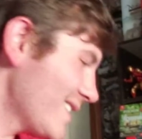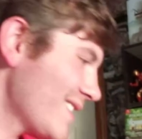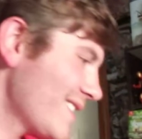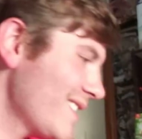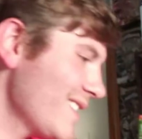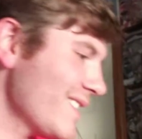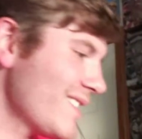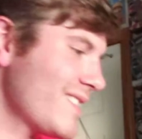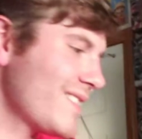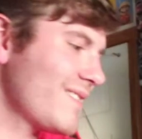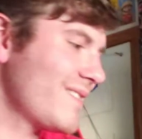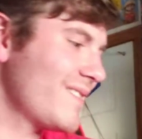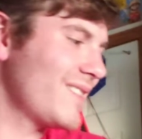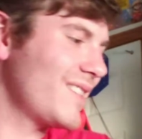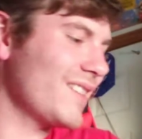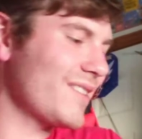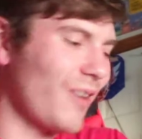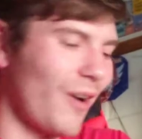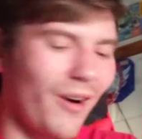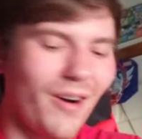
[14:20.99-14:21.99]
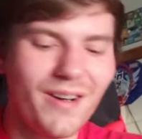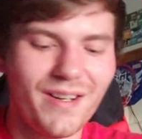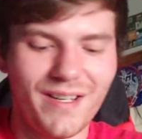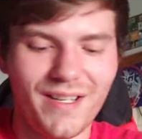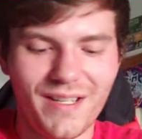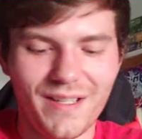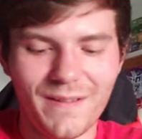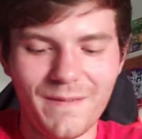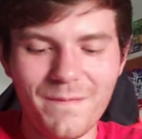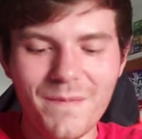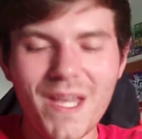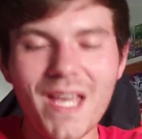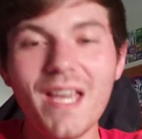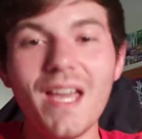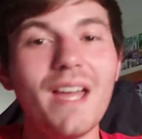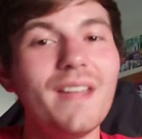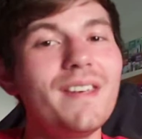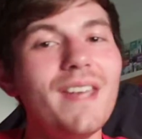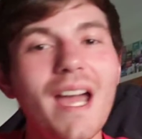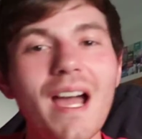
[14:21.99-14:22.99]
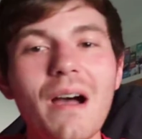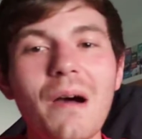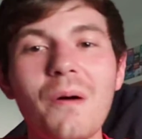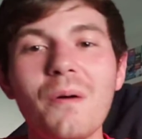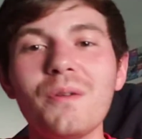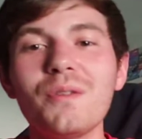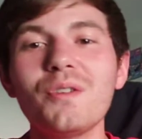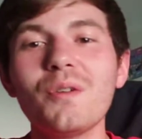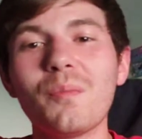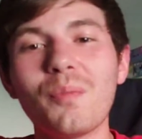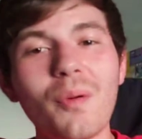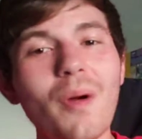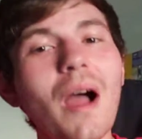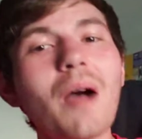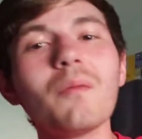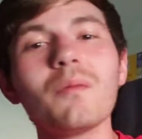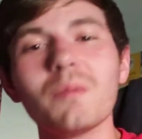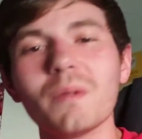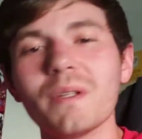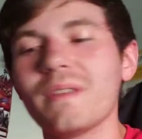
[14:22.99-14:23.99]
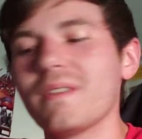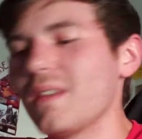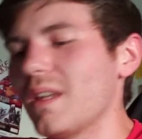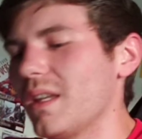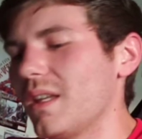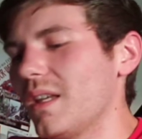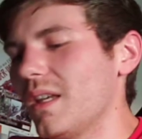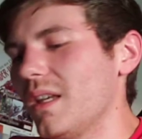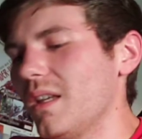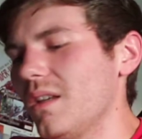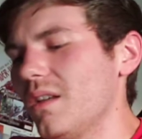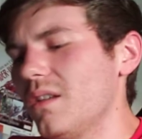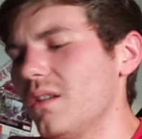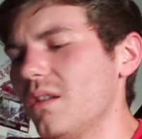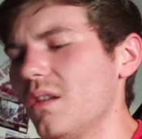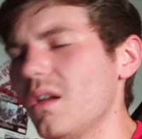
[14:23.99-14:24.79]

just disheartening. And now you're probably thinking,